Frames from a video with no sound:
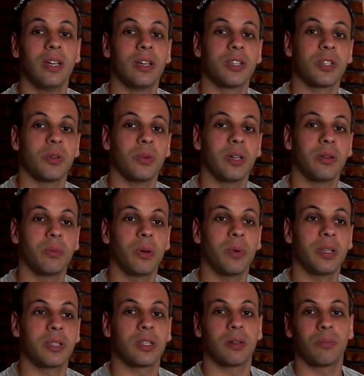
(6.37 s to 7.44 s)
So when we
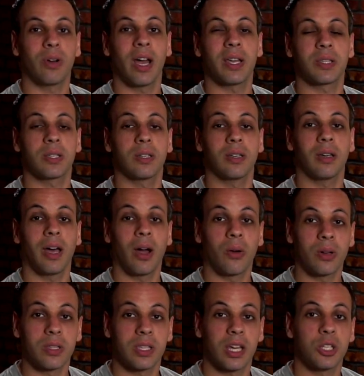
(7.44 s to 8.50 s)
went to Nebraska, our
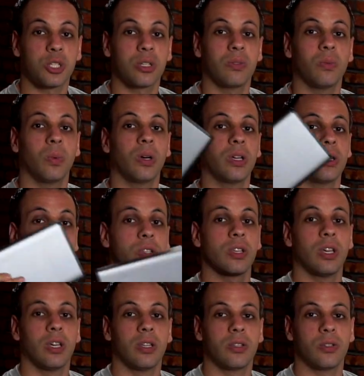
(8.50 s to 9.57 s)
intention was
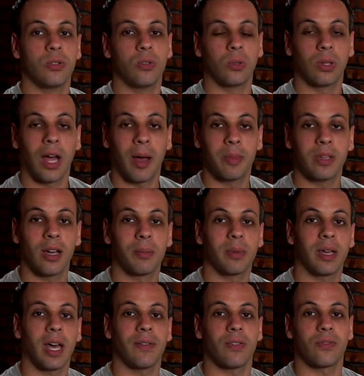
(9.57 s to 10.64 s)
to lobby on
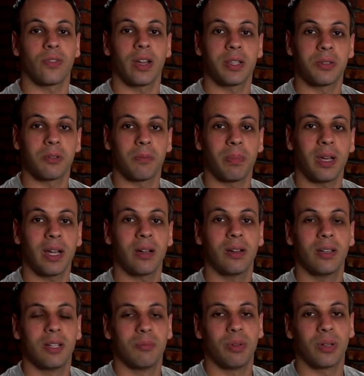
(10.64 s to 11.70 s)
behalf of right to repair,
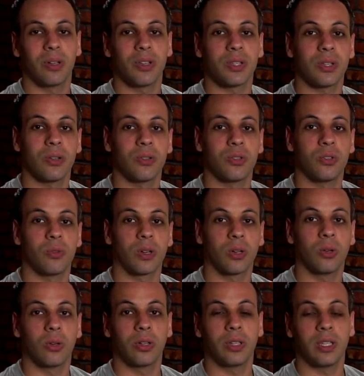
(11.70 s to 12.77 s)
but also to
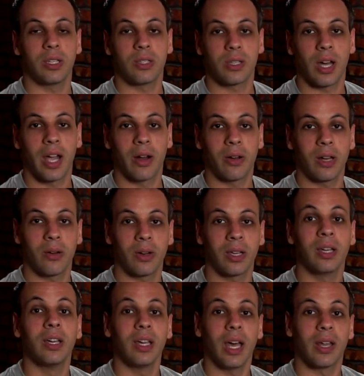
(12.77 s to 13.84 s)
record the entire hearing
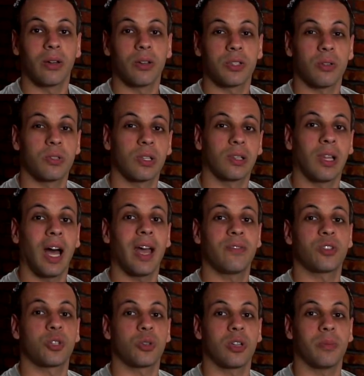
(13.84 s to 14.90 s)
and also to live
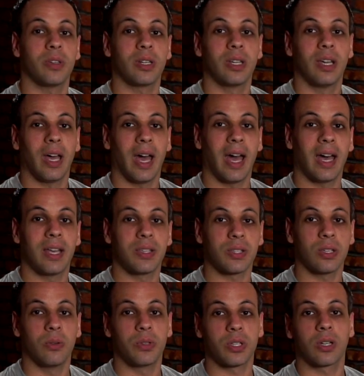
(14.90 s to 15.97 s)
stream it as
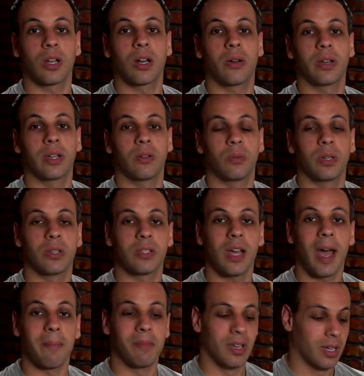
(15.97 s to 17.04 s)
it was occurring in real
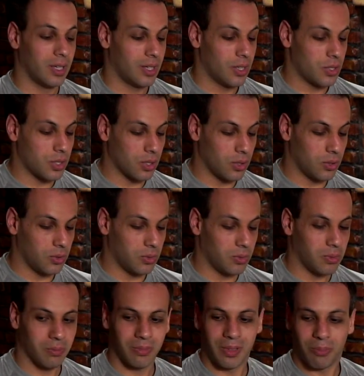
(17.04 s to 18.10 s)
time. So
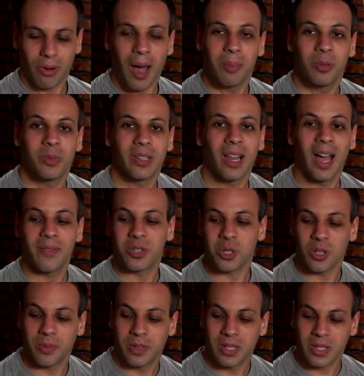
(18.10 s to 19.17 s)
the problem with live
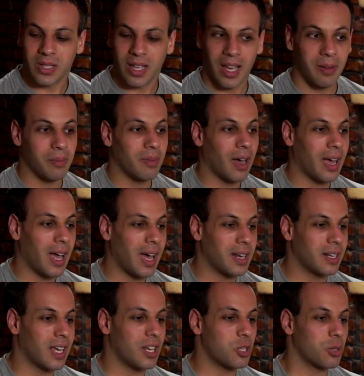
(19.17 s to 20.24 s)
streaming is that I had
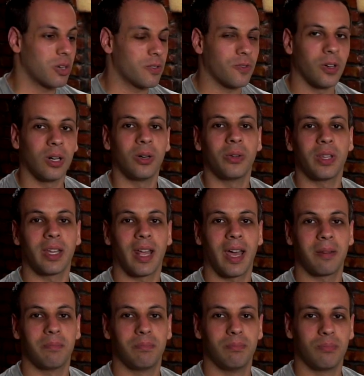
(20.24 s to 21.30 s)
an Android phone that
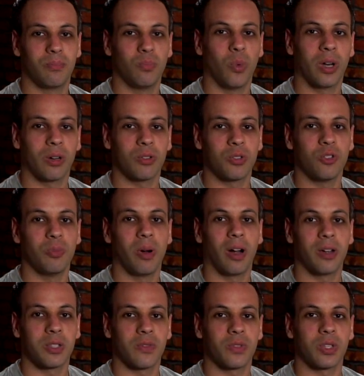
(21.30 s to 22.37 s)
had one or two
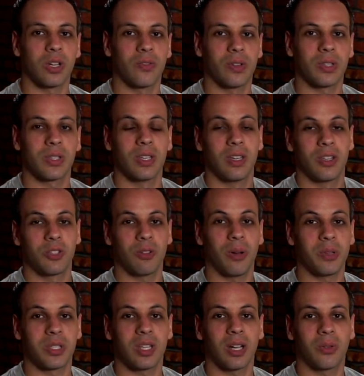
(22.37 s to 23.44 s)
bars of service, so I
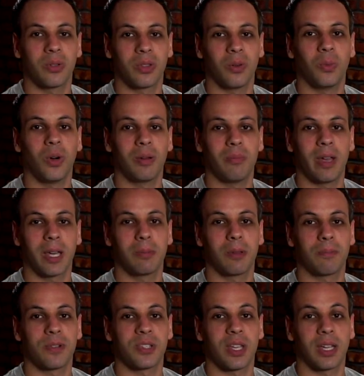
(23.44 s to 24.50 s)
was stuck with a one megabit
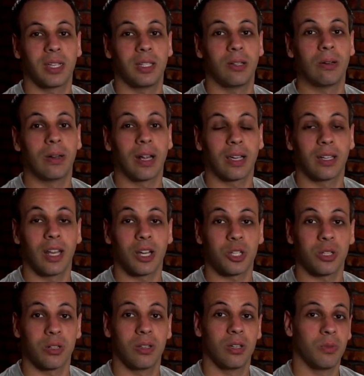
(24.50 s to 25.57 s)
per second internet
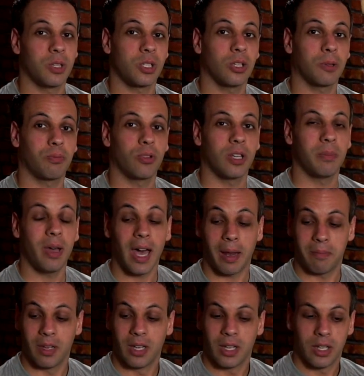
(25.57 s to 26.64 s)
connection, which looked pretty bad.
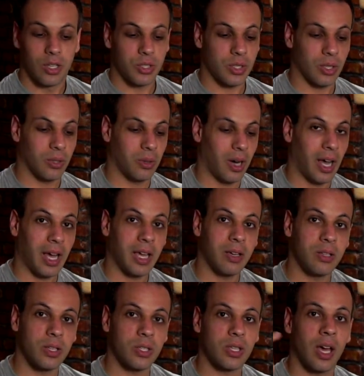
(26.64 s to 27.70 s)
So I
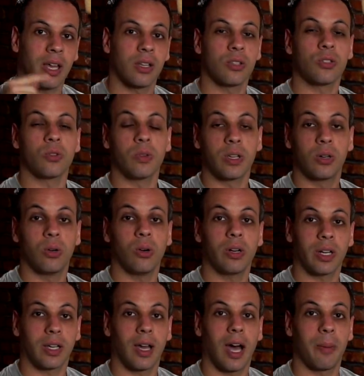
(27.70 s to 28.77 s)
decided to record a
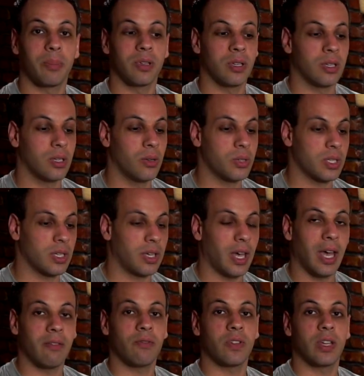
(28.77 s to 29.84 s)
copy using
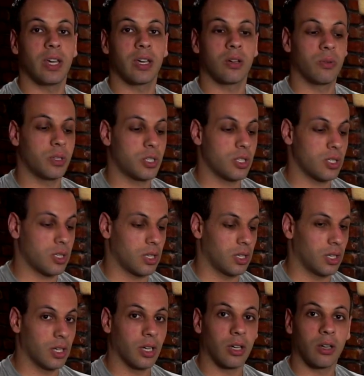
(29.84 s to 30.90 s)
N V E N C, which is
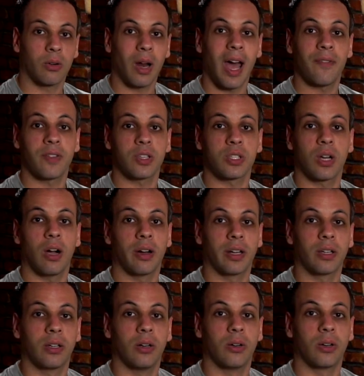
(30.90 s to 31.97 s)
the graphics card
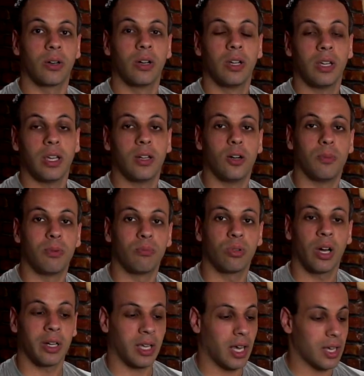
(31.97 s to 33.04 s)
encoder in Open
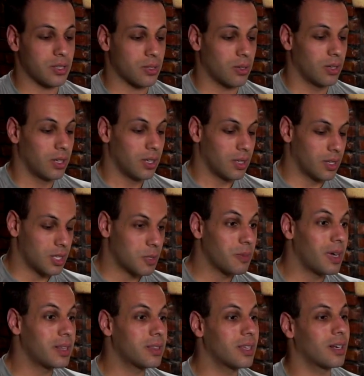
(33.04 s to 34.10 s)
Broadcaster. This
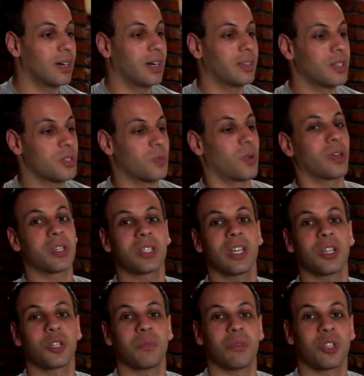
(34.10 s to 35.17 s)
meant that on this
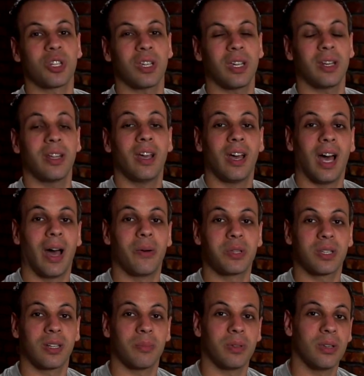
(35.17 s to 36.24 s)
workstation machine, I was
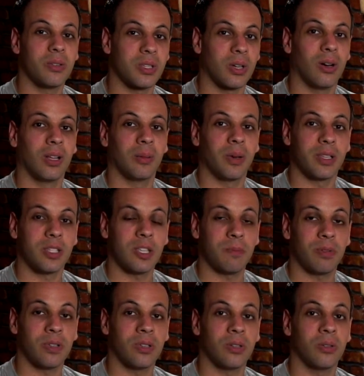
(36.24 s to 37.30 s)
going to be using all of my C
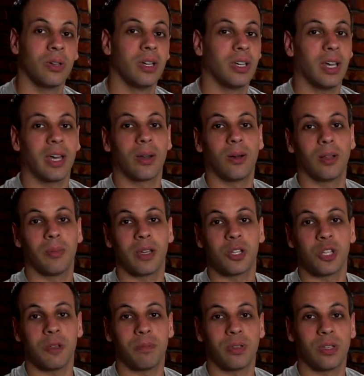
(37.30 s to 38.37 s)
P U and all of my
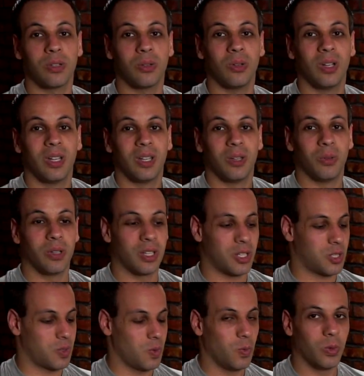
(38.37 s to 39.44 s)
G P U,
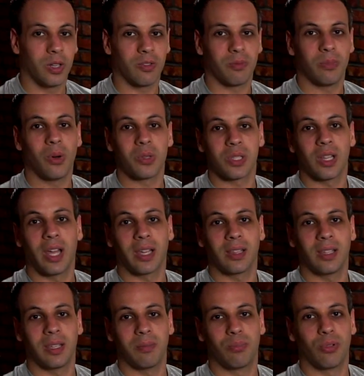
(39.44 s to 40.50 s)
which would have most
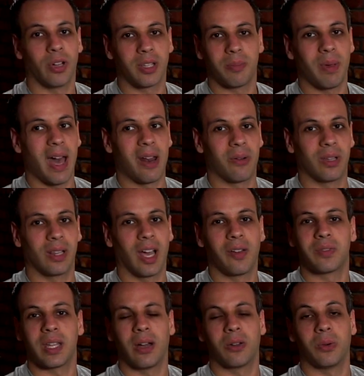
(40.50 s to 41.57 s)
likely brought the battery life
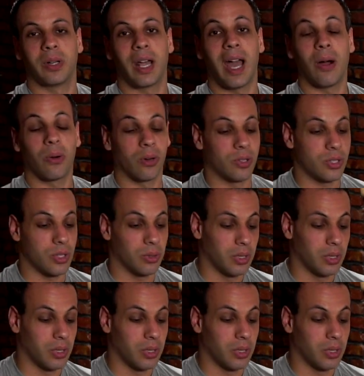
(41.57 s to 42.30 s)
down to an hour or two.